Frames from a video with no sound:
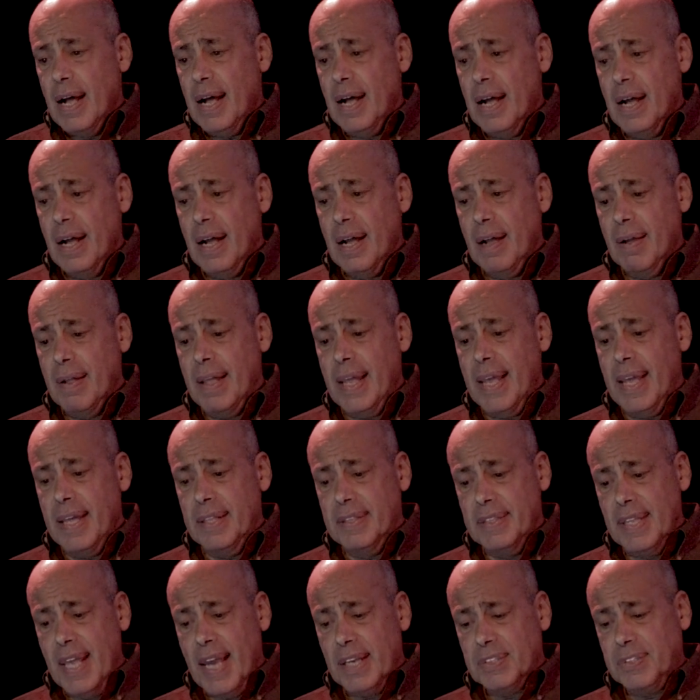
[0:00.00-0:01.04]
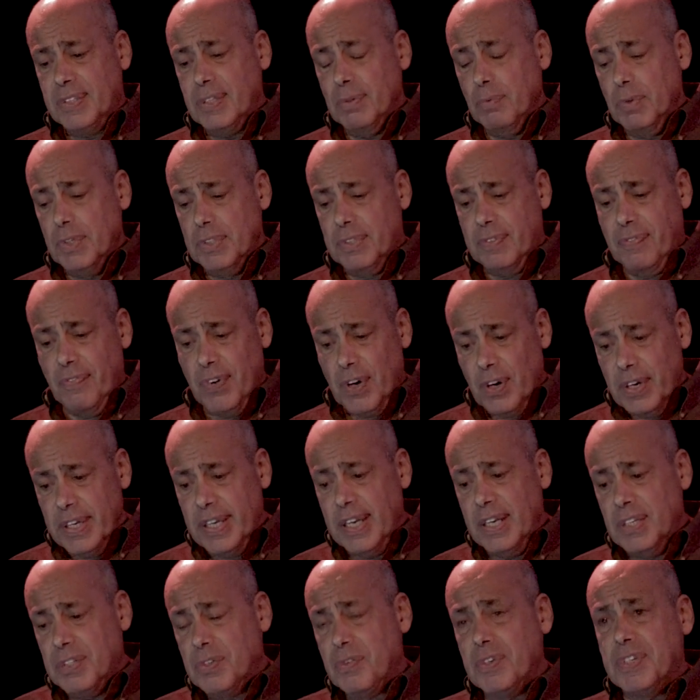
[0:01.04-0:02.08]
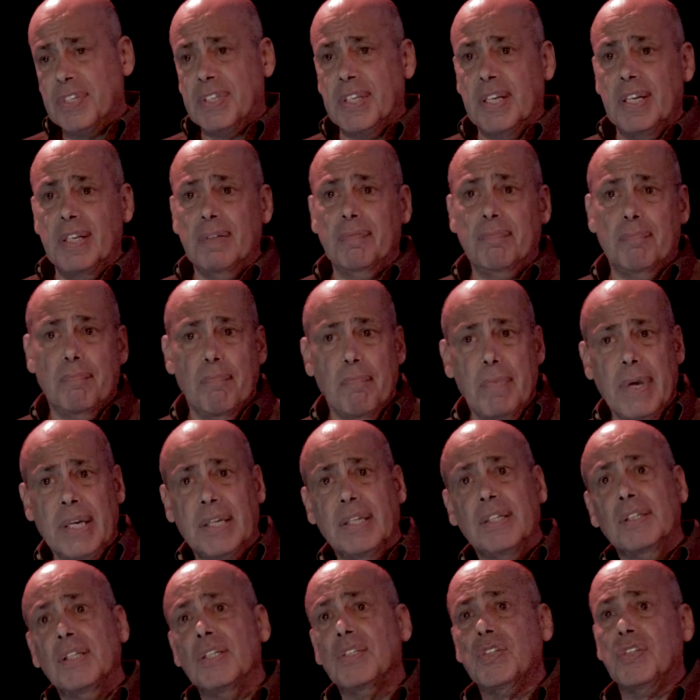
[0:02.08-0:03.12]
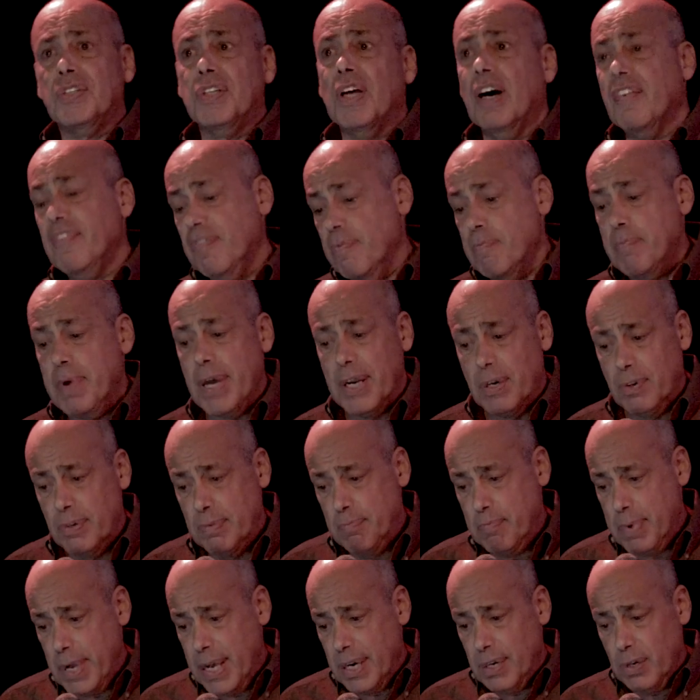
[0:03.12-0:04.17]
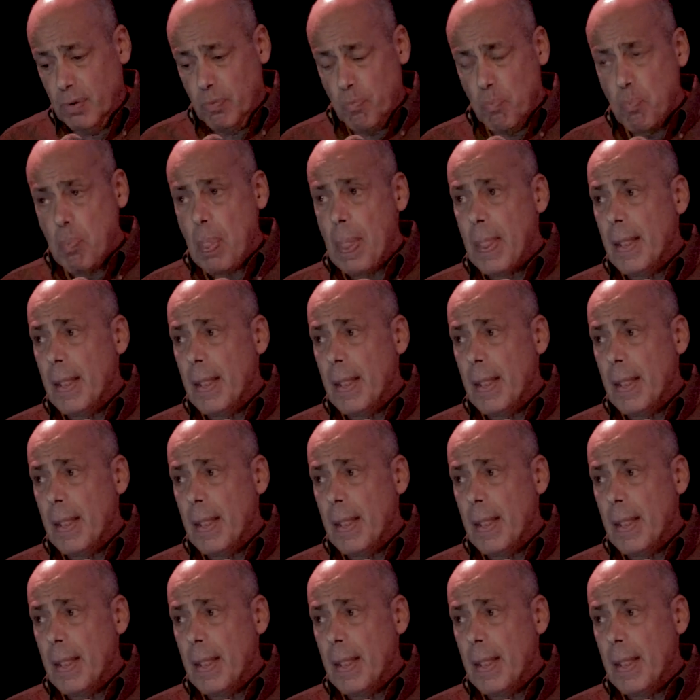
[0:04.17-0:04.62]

and NASA was very interested in making this stuff better and better.